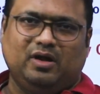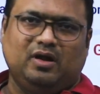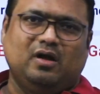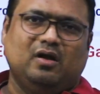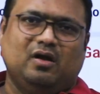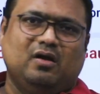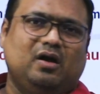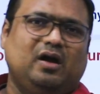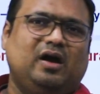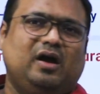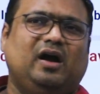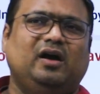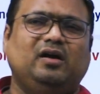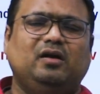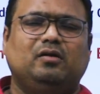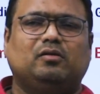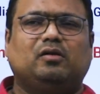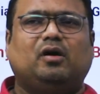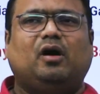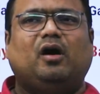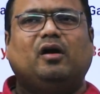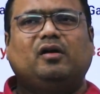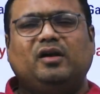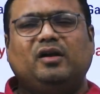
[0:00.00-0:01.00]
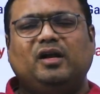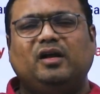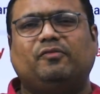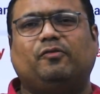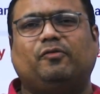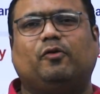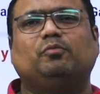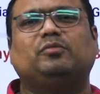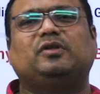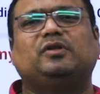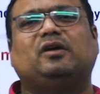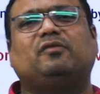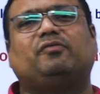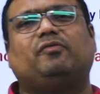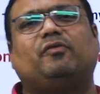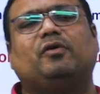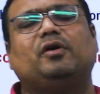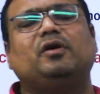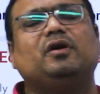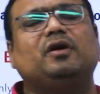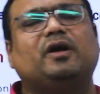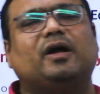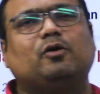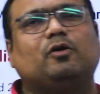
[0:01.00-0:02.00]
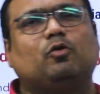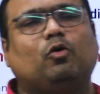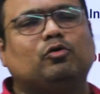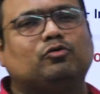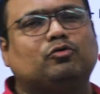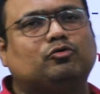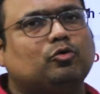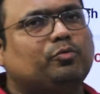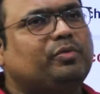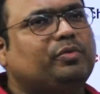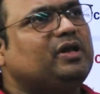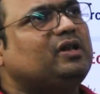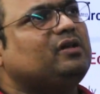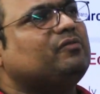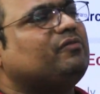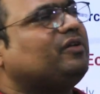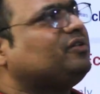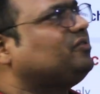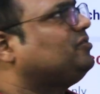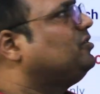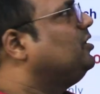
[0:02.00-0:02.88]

And earning from that fund can also be invested